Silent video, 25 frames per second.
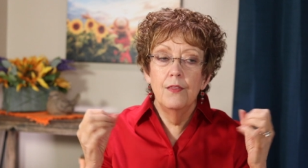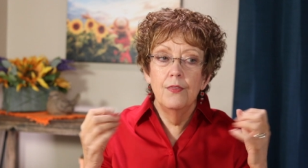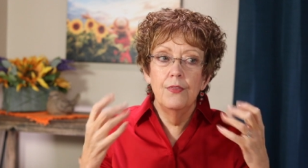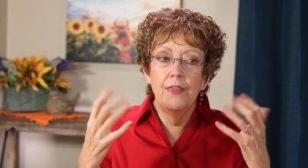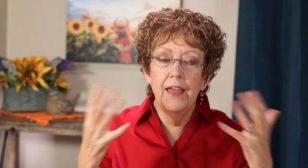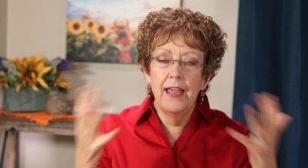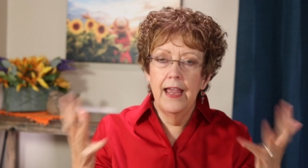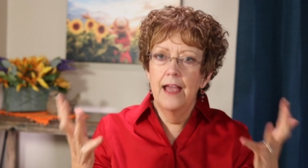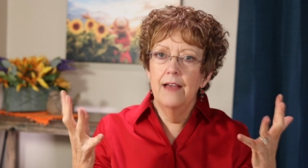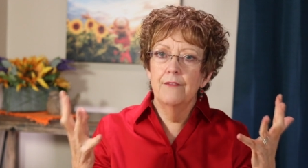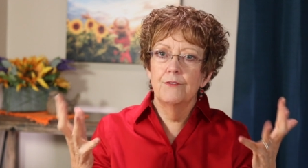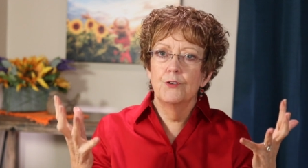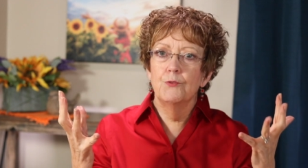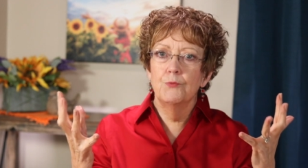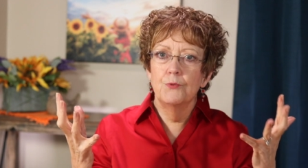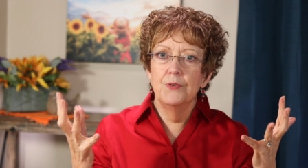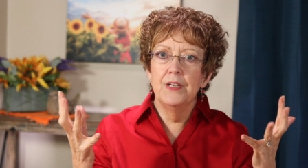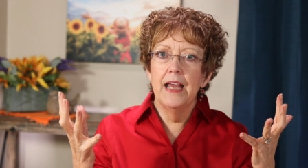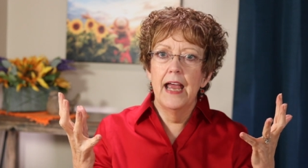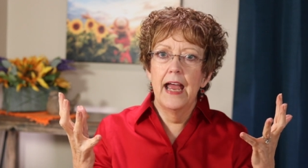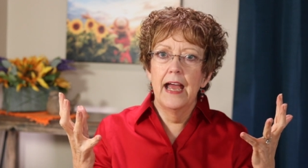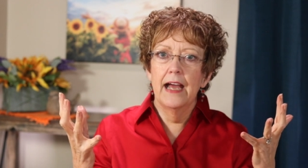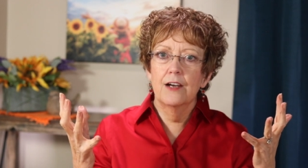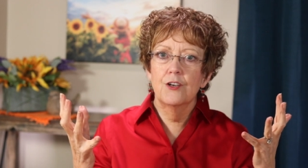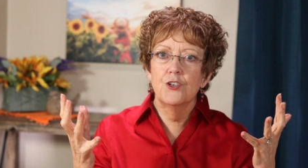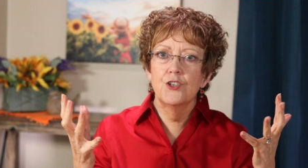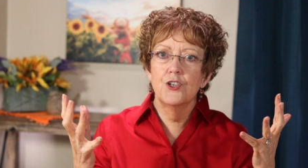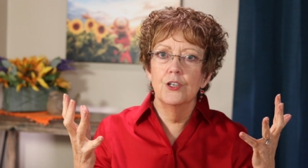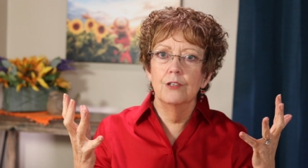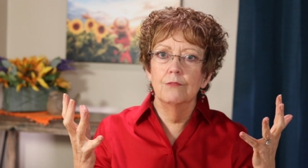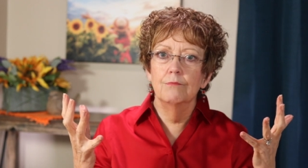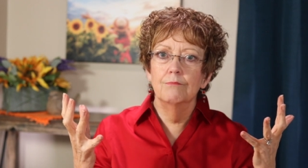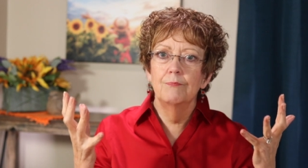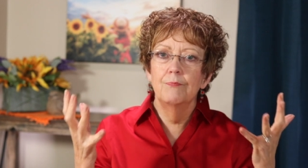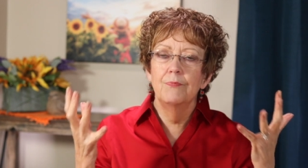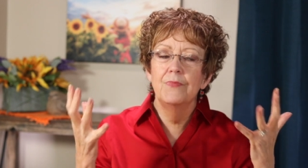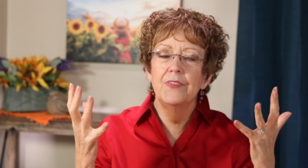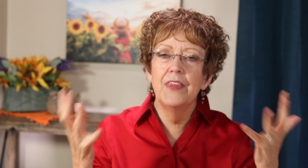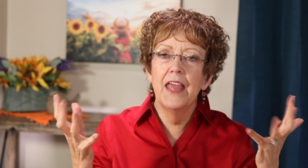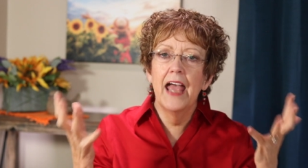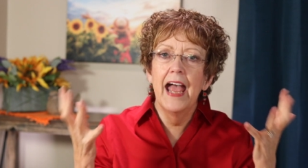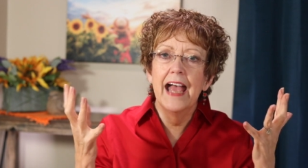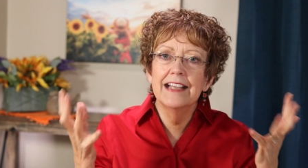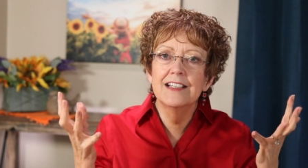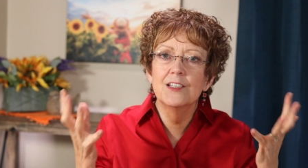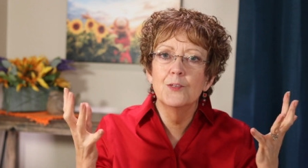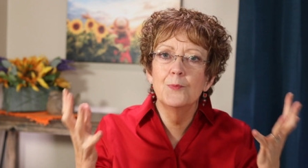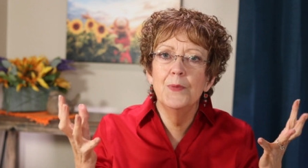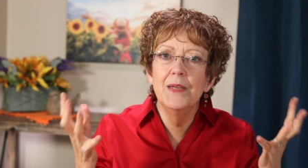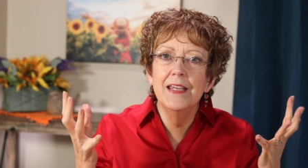they have a reaction
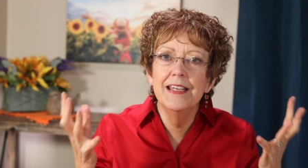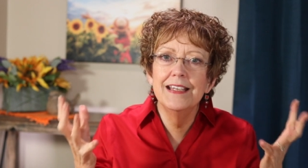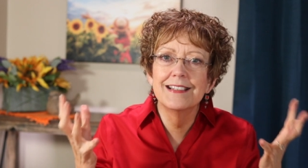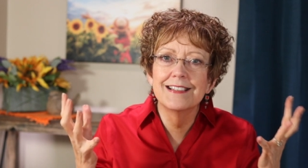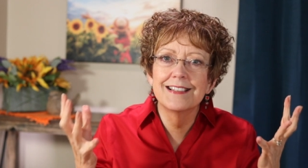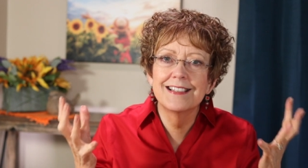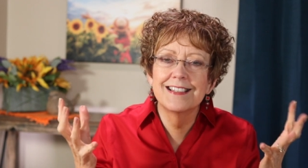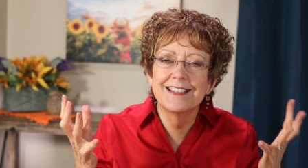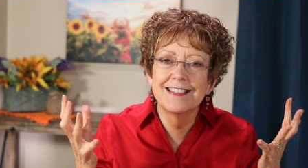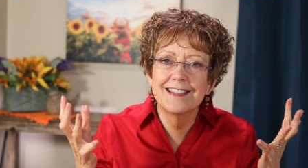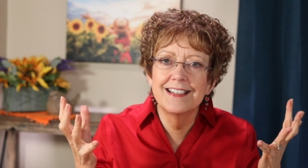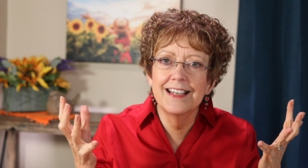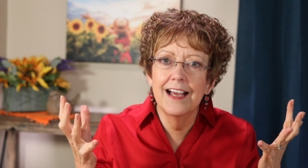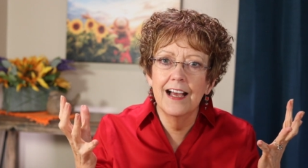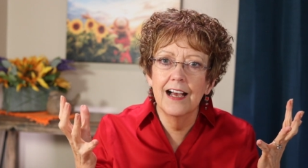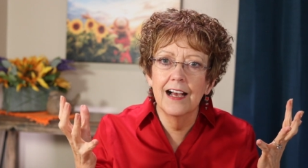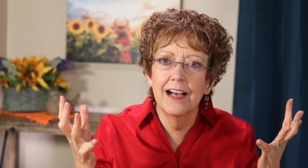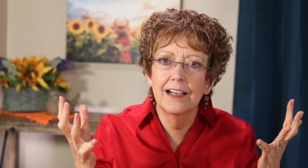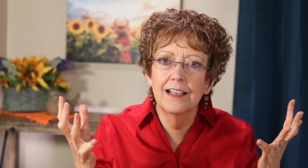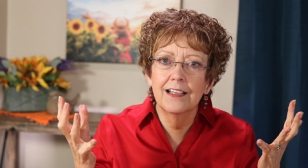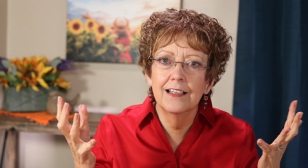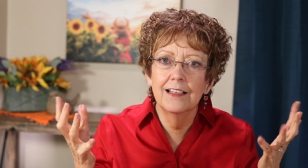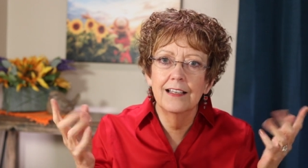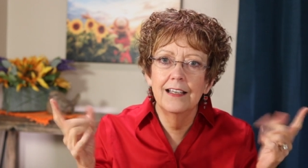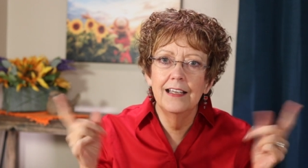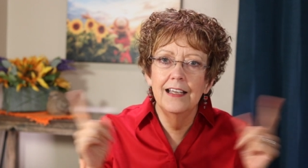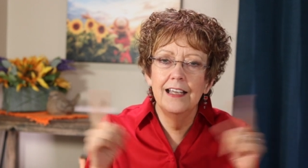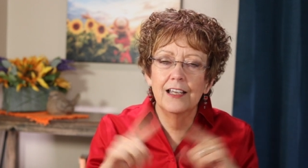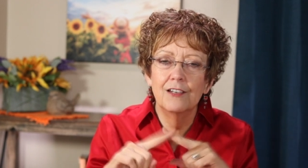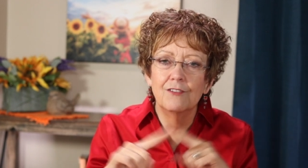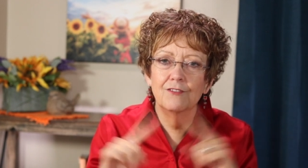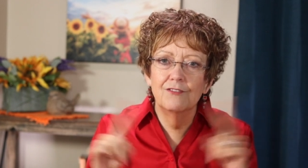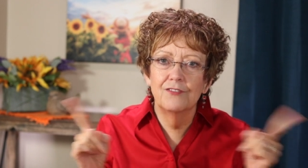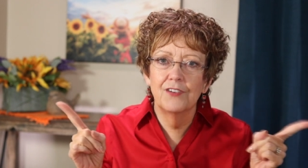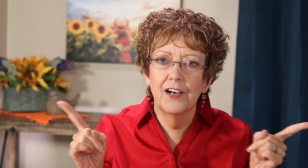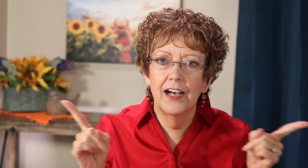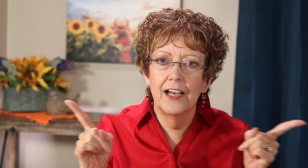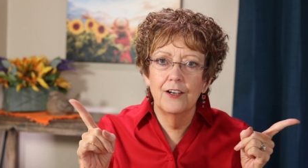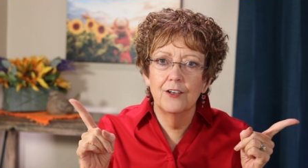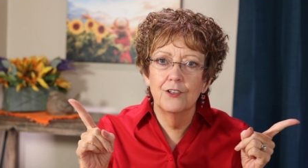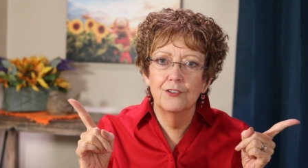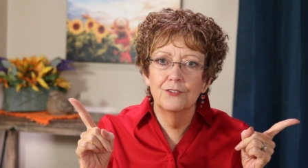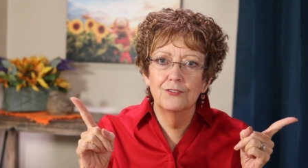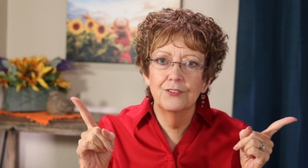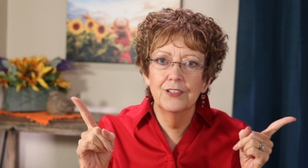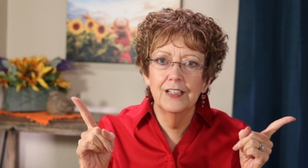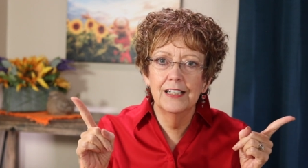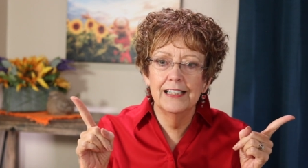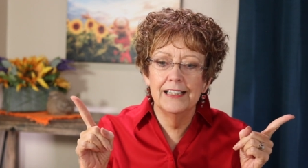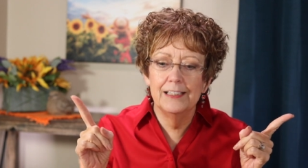that's being stuck in fight or
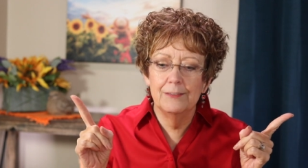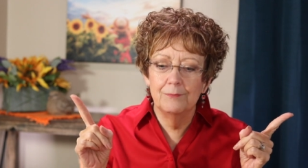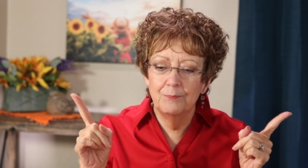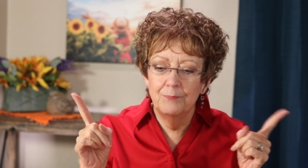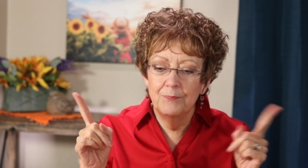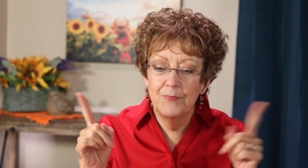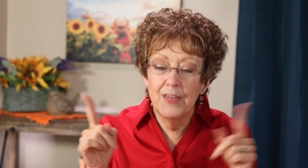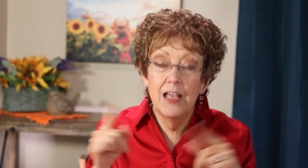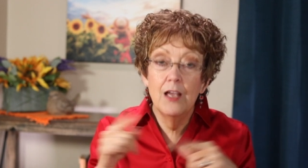flight